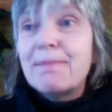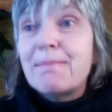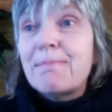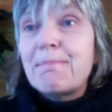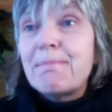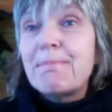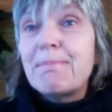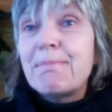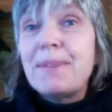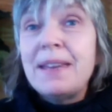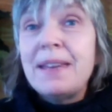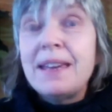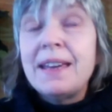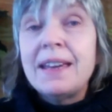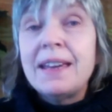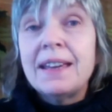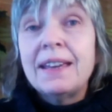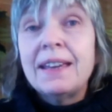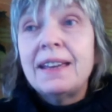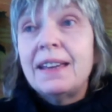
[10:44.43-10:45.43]

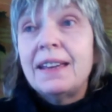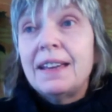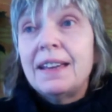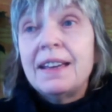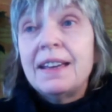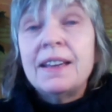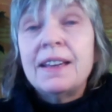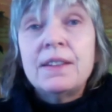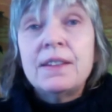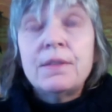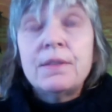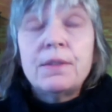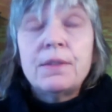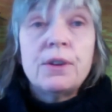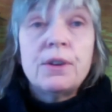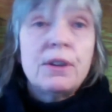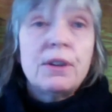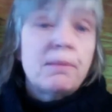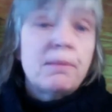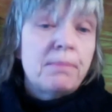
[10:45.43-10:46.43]
being in the
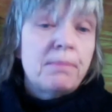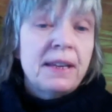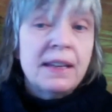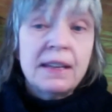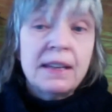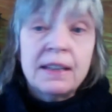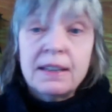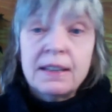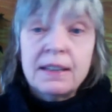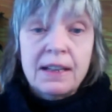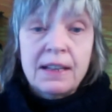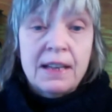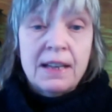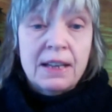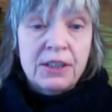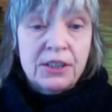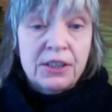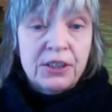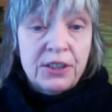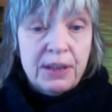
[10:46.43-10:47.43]
world, being in
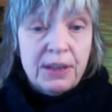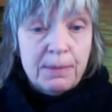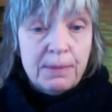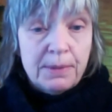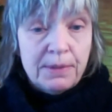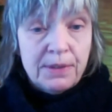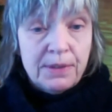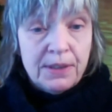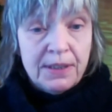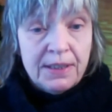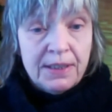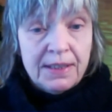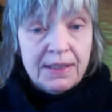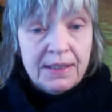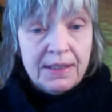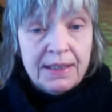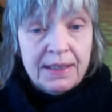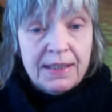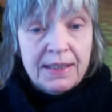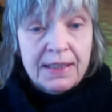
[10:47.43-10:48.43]
relationships, for
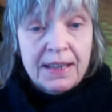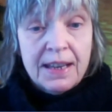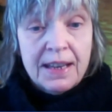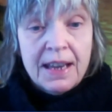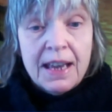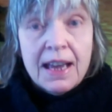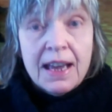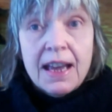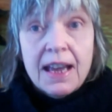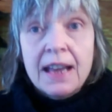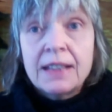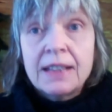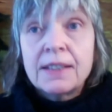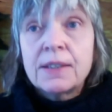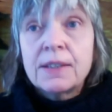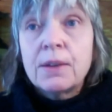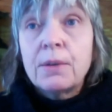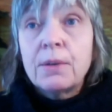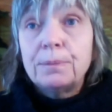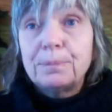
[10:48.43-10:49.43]
instance. And
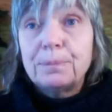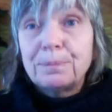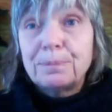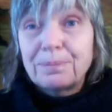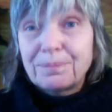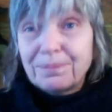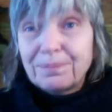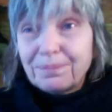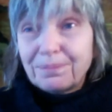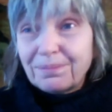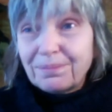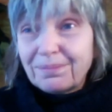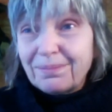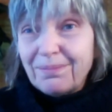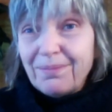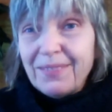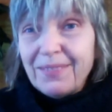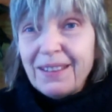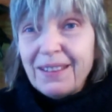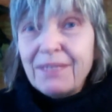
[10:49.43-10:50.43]
so
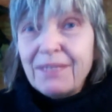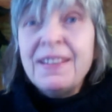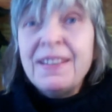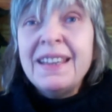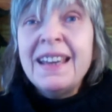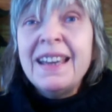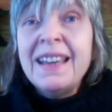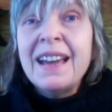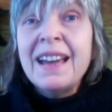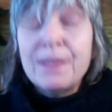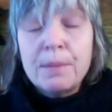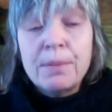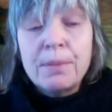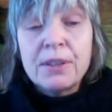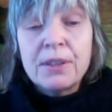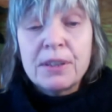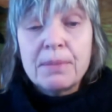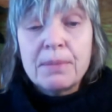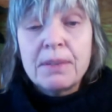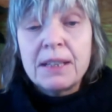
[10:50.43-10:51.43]
we have the
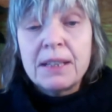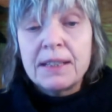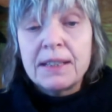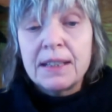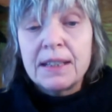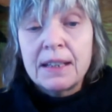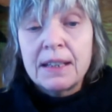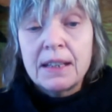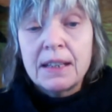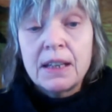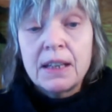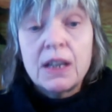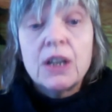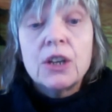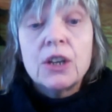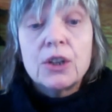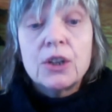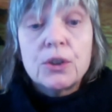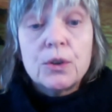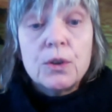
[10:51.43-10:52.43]
possibility
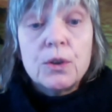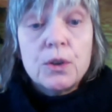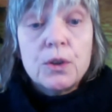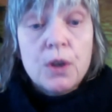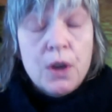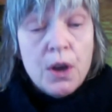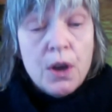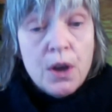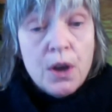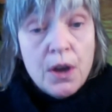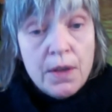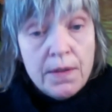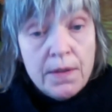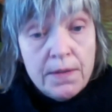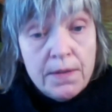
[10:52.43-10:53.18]
to learn